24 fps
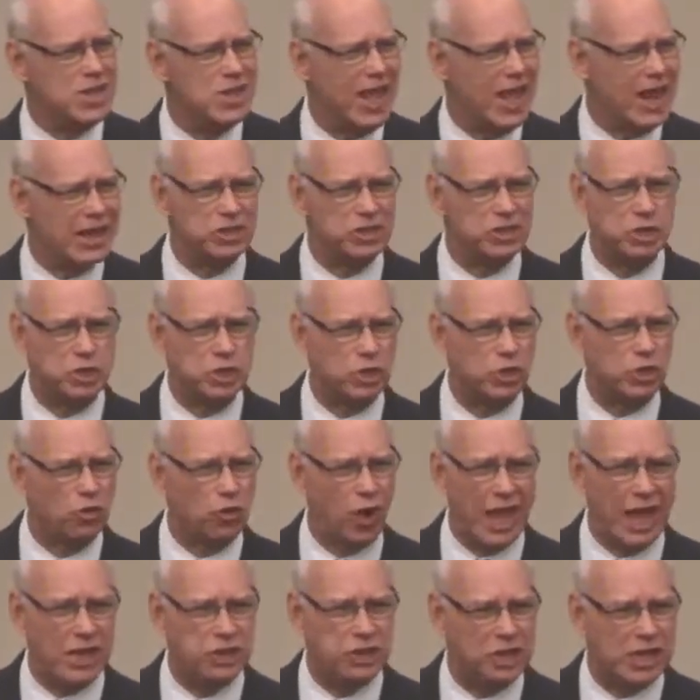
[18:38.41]
that
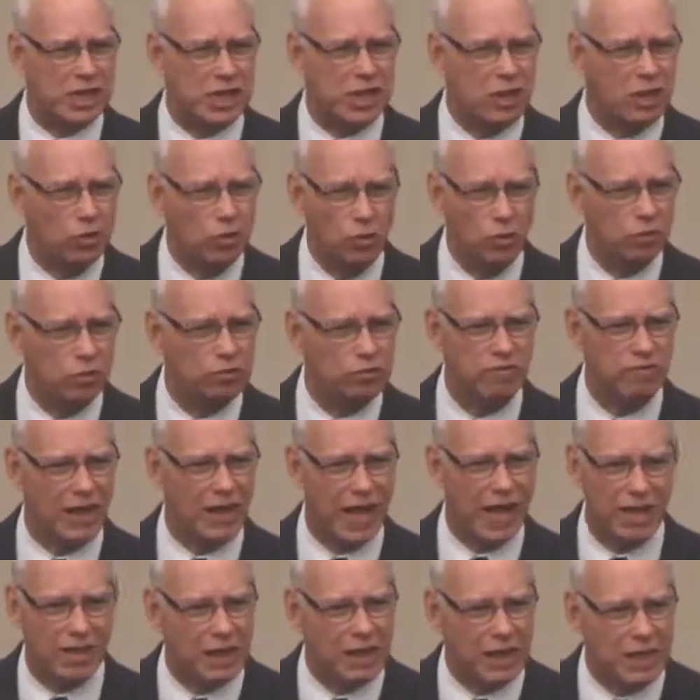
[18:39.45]
scratchy old
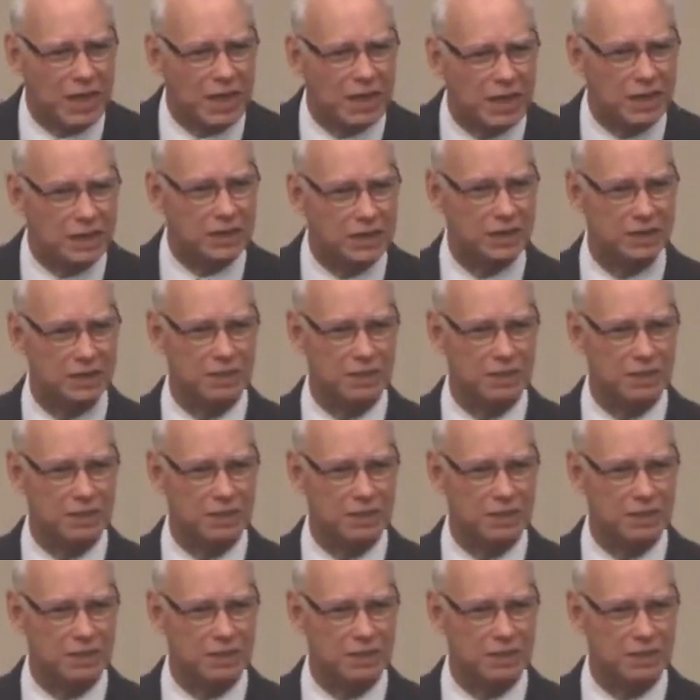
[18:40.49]
violin.